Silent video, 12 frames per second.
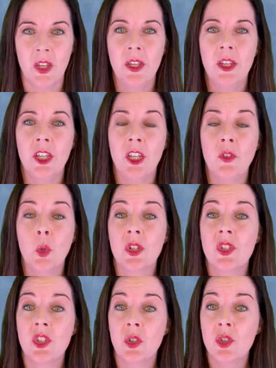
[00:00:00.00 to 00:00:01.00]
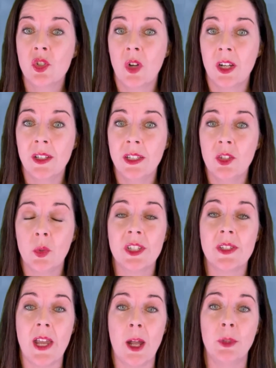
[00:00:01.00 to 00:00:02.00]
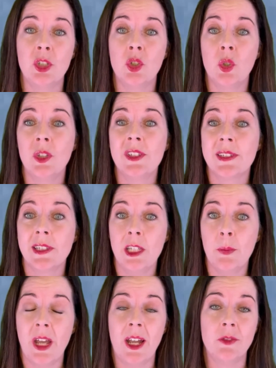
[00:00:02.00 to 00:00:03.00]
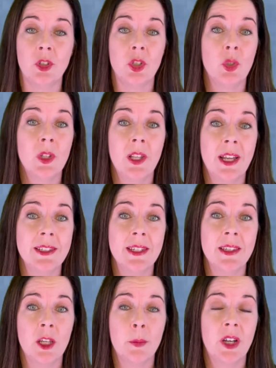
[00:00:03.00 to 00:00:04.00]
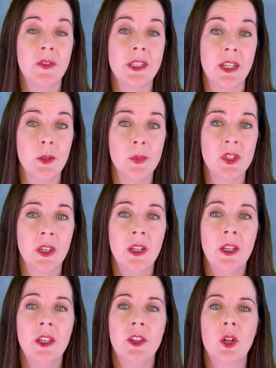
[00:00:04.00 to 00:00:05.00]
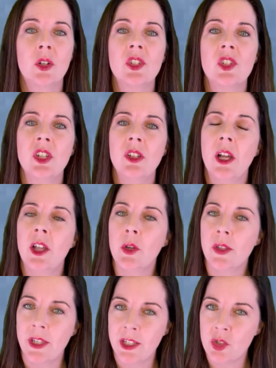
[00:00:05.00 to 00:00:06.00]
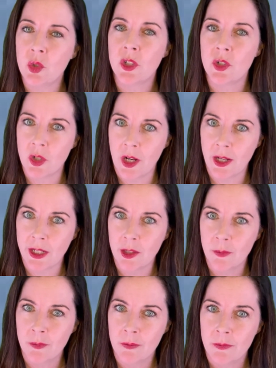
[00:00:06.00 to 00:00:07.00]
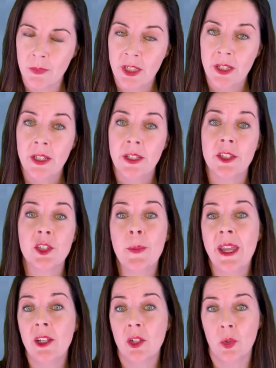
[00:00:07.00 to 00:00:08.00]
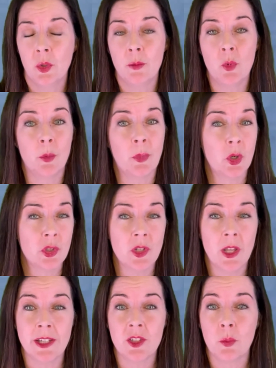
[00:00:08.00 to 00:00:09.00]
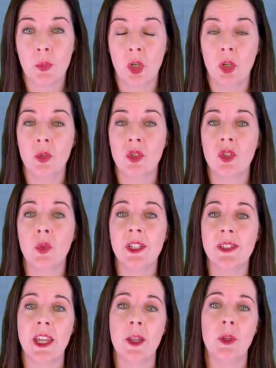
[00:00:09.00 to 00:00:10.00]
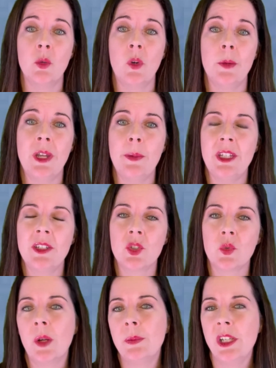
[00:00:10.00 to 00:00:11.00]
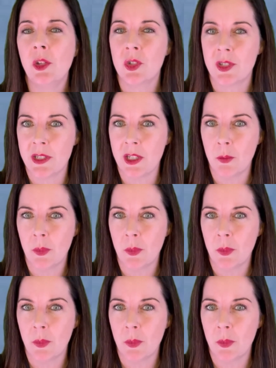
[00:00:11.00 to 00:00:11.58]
If you are still struggling to establish good sleep after utilizing the above tips, there are still other things you can try. This may include a more personalized approach to examine what may be disrupting your sleep.